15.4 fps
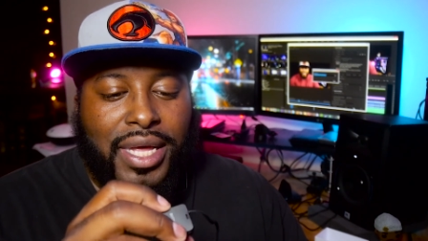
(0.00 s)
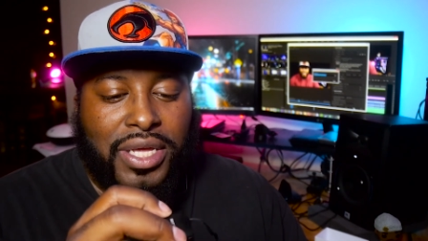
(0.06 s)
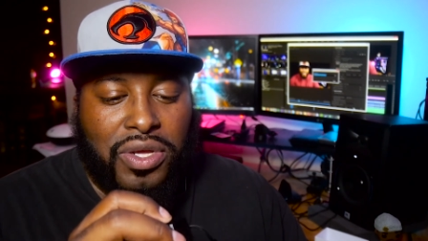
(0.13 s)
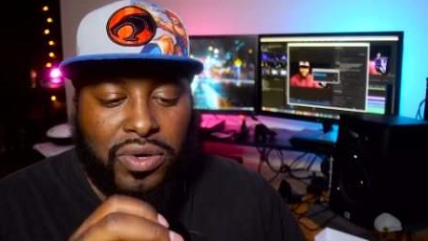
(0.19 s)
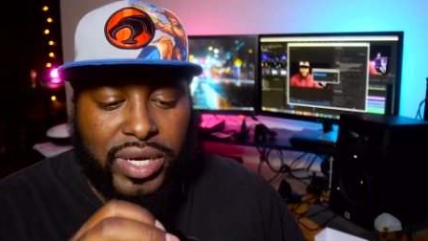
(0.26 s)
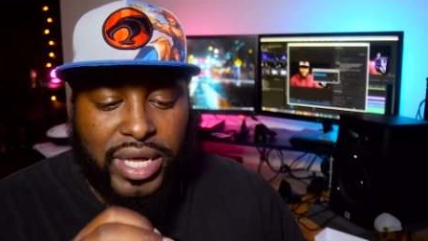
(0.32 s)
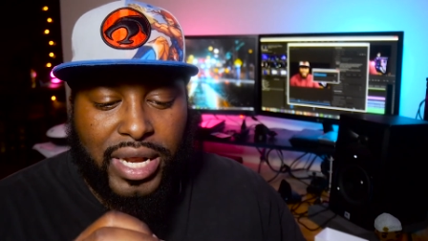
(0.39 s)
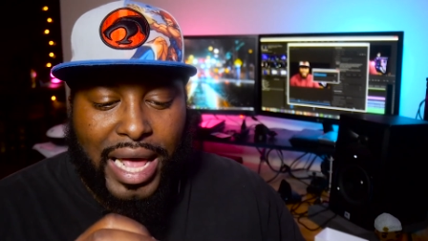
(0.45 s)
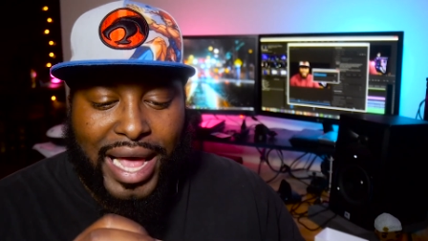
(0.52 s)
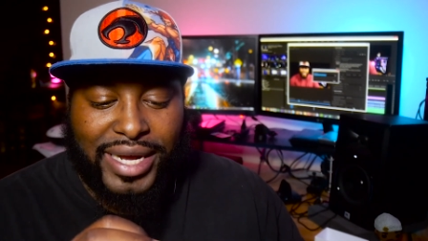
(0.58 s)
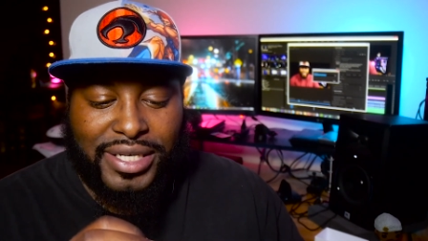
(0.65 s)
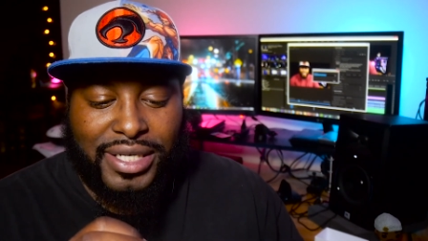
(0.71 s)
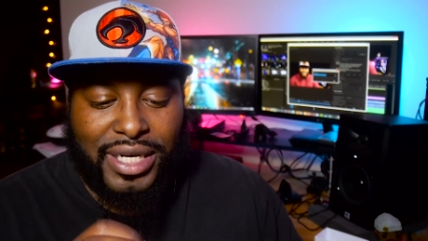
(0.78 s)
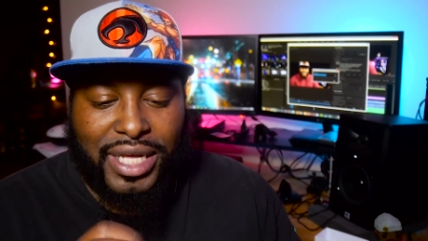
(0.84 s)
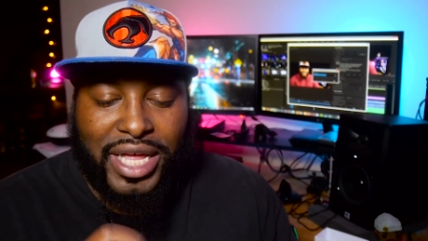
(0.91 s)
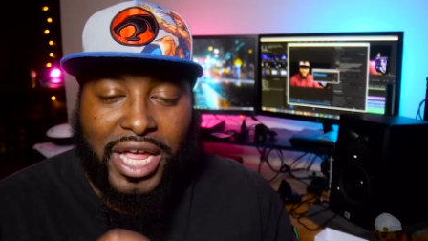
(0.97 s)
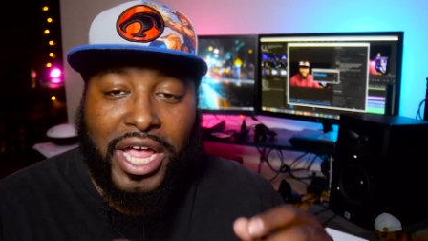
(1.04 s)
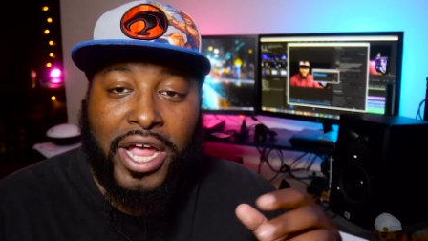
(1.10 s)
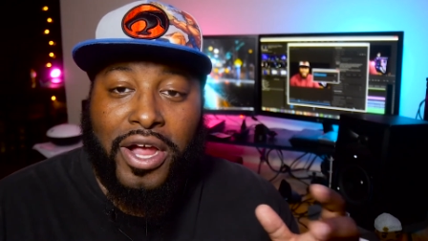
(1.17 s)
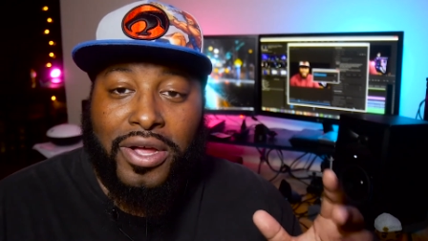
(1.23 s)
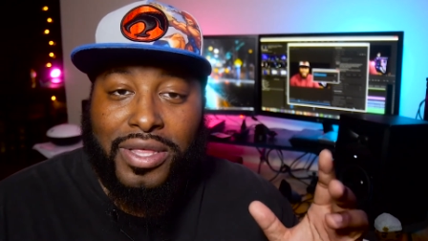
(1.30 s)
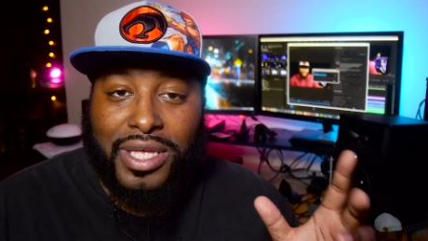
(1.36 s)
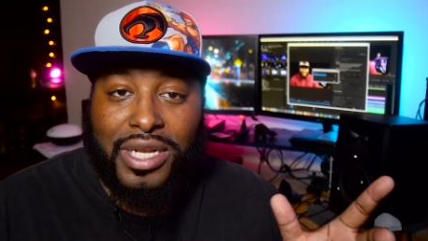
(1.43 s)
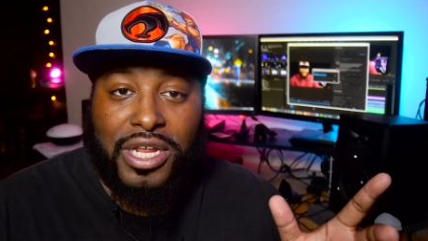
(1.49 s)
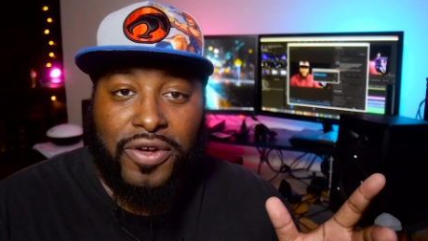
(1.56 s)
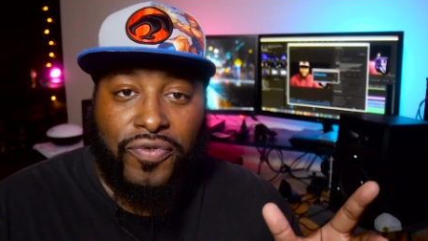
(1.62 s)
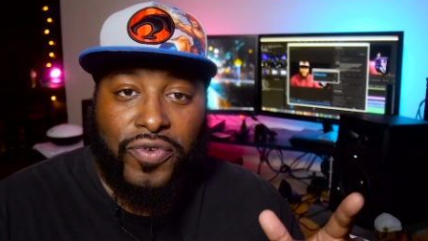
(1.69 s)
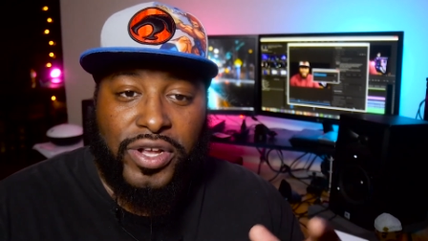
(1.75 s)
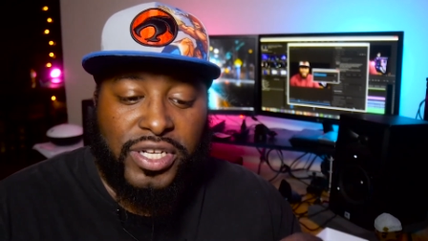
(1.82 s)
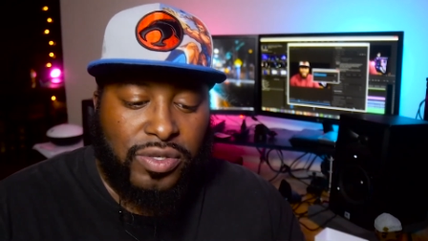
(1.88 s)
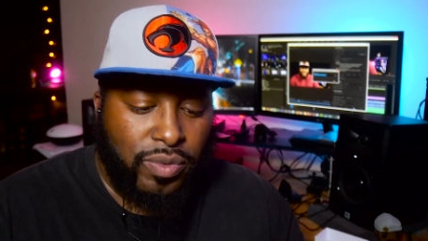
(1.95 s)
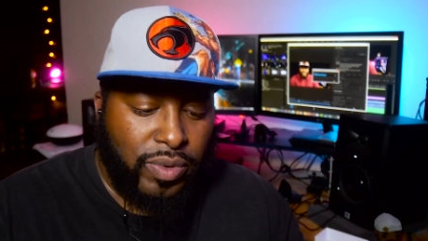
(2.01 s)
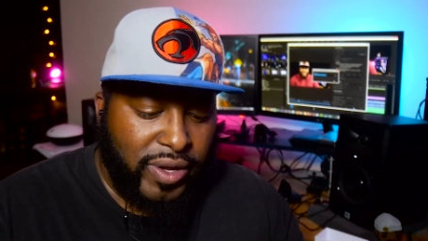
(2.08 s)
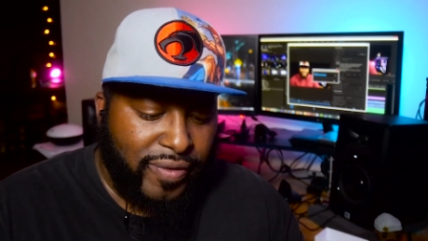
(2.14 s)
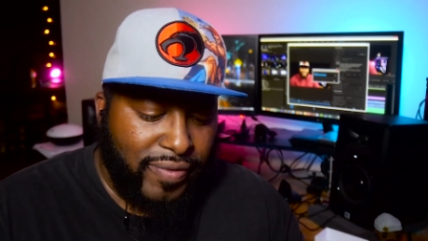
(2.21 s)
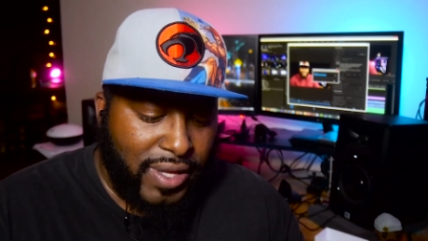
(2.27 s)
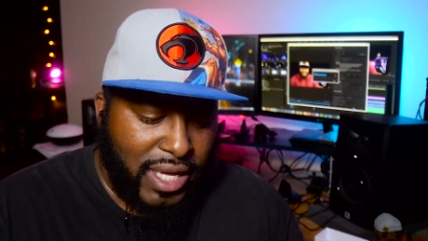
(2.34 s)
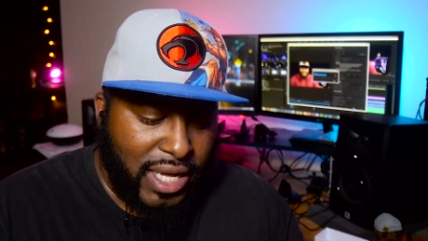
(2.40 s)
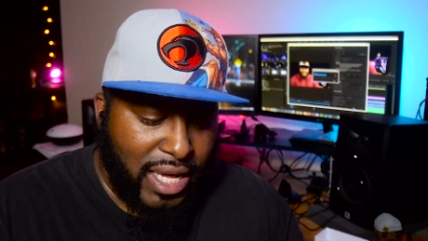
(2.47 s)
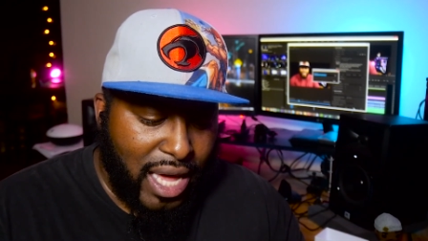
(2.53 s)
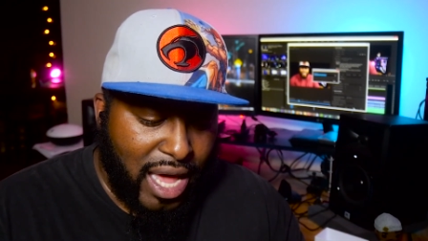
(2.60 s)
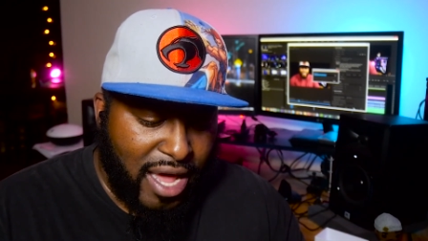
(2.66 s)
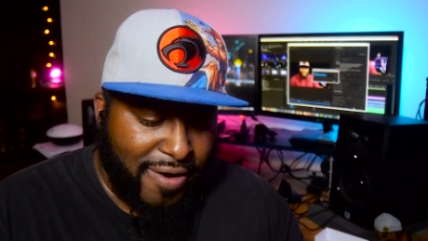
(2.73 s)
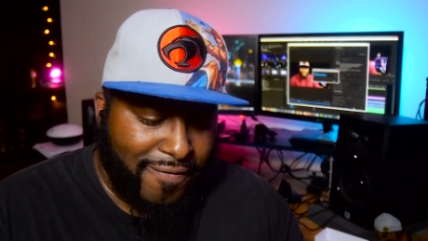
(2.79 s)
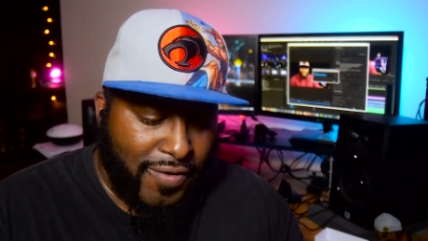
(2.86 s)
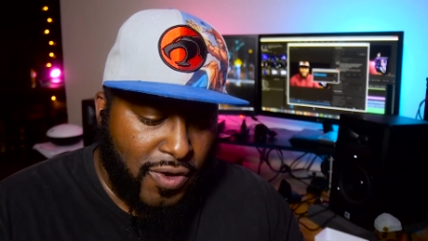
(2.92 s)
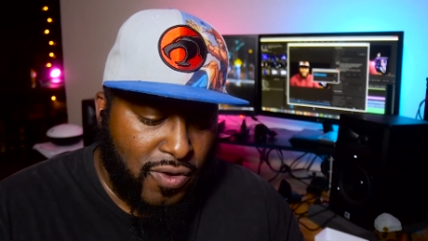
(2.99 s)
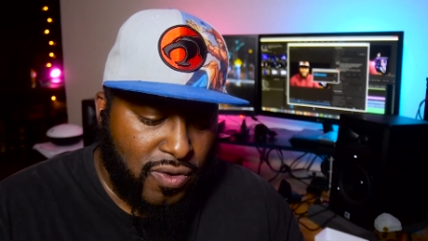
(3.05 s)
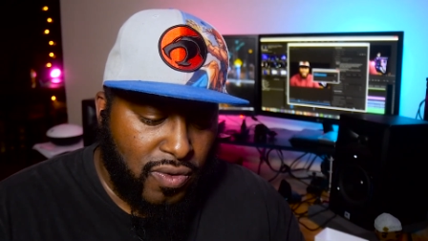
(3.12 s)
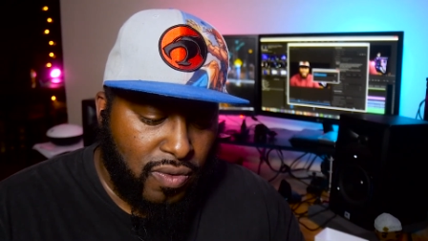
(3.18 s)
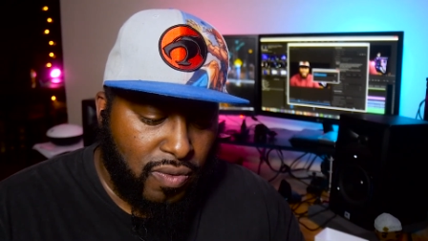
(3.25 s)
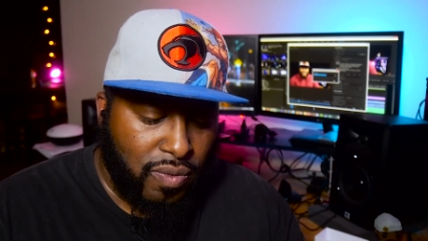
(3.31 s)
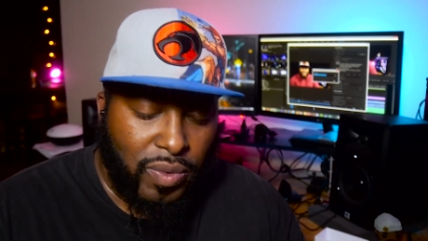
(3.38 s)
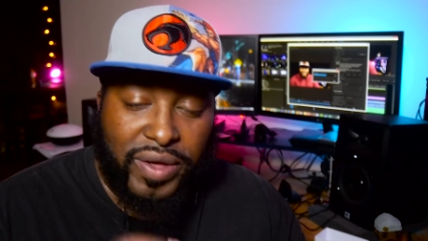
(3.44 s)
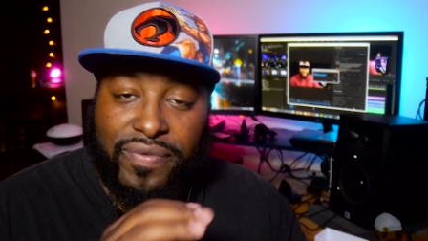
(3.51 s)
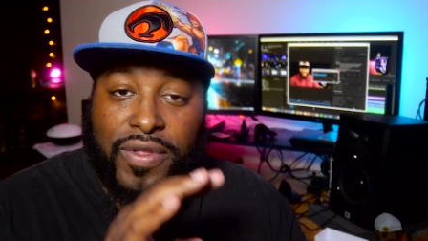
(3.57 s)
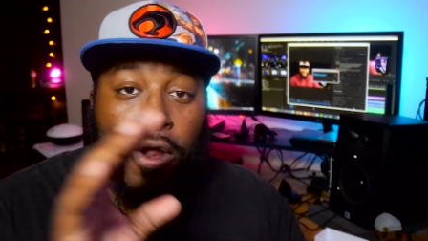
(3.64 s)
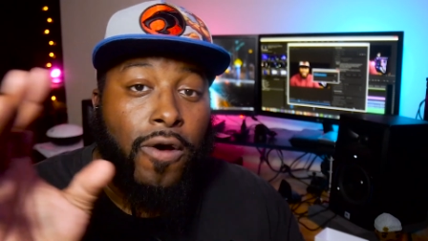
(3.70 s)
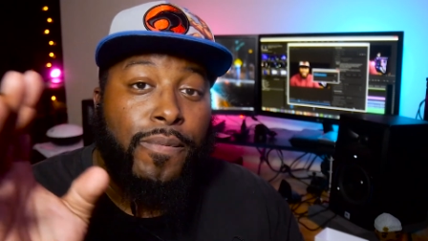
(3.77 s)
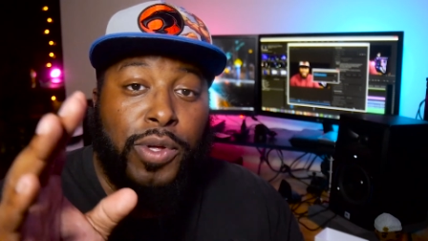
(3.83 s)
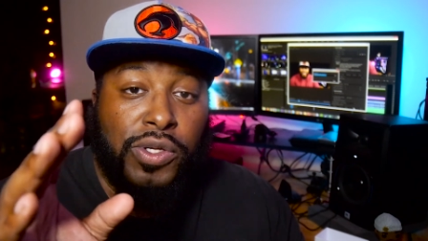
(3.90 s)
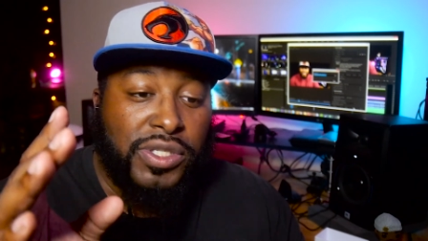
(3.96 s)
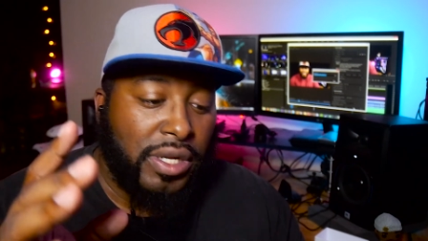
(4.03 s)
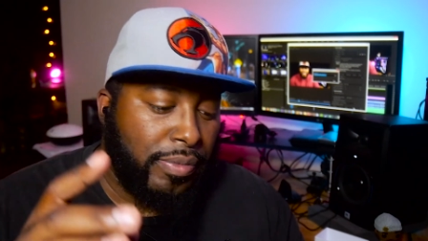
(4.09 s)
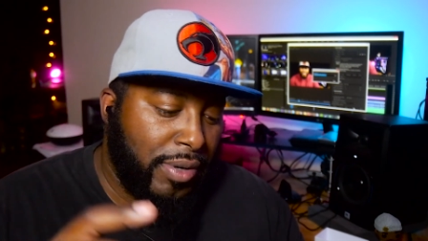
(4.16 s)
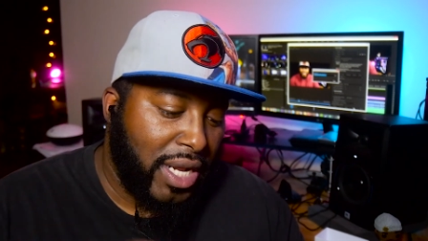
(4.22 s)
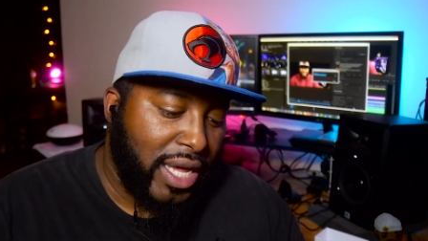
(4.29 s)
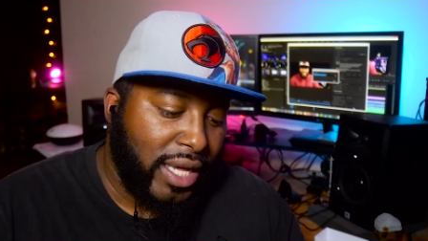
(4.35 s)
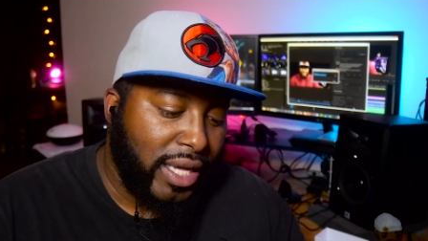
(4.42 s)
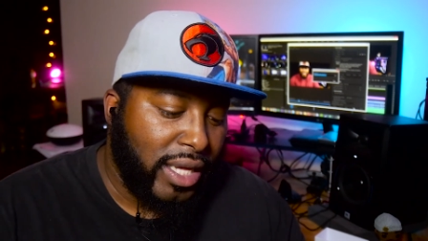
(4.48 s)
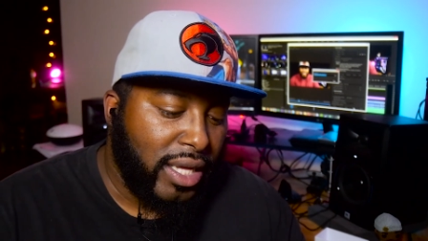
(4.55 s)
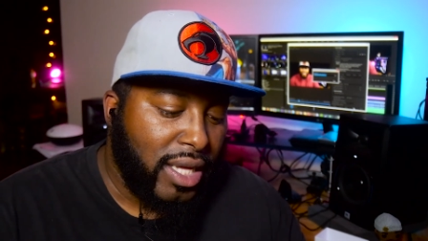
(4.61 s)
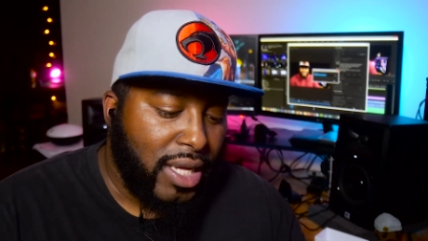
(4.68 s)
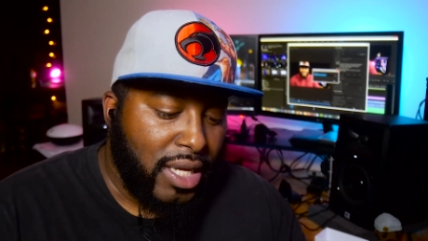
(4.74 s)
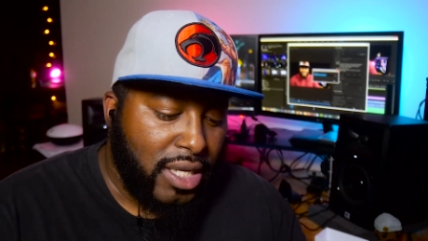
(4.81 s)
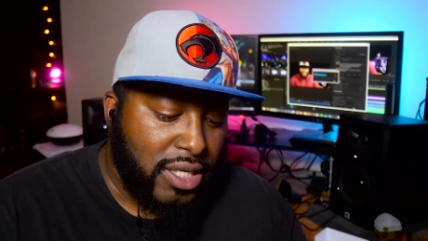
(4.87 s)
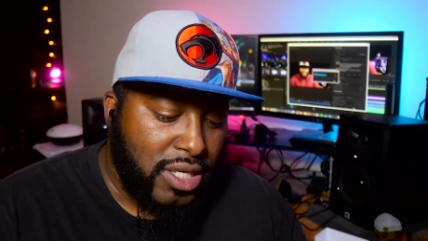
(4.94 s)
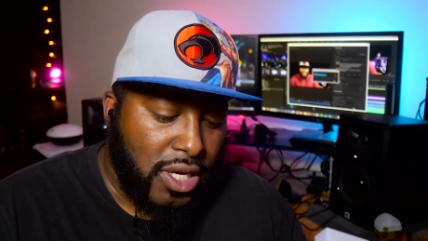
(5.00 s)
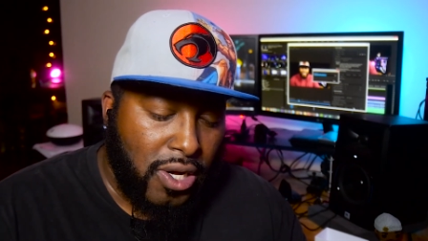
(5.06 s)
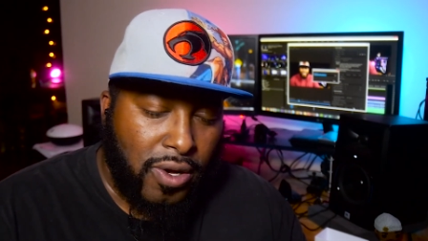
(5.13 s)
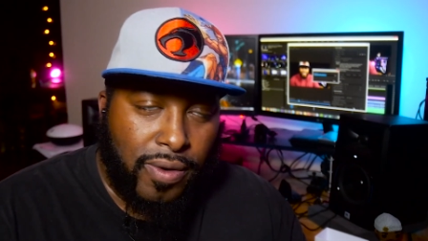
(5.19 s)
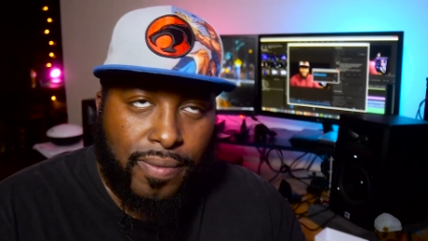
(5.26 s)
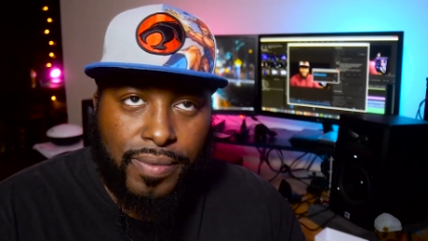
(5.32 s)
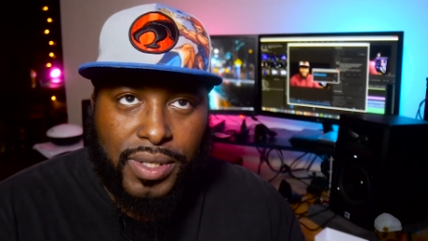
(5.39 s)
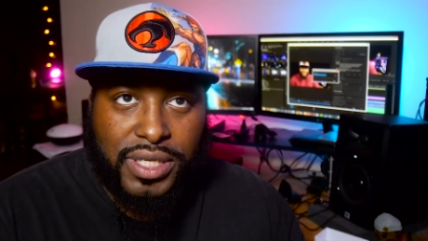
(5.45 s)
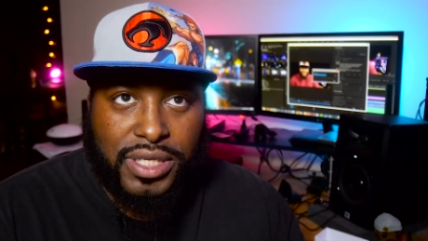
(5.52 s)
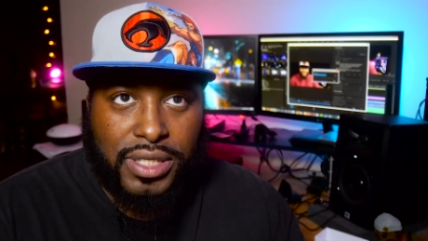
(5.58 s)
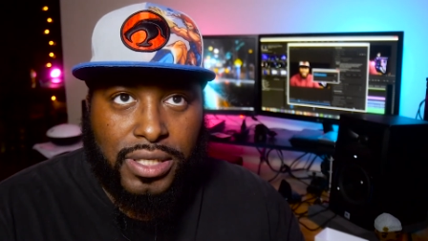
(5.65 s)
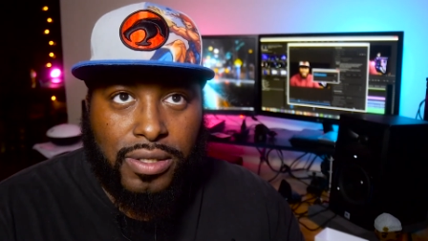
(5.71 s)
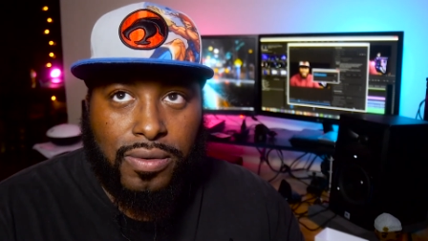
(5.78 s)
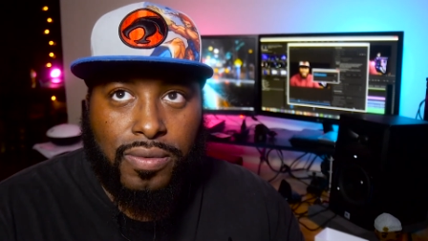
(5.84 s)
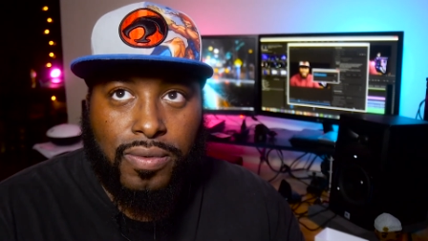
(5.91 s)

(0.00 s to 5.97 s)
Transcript: You can actually hear the difference with the headphone with no music playing. So let's see.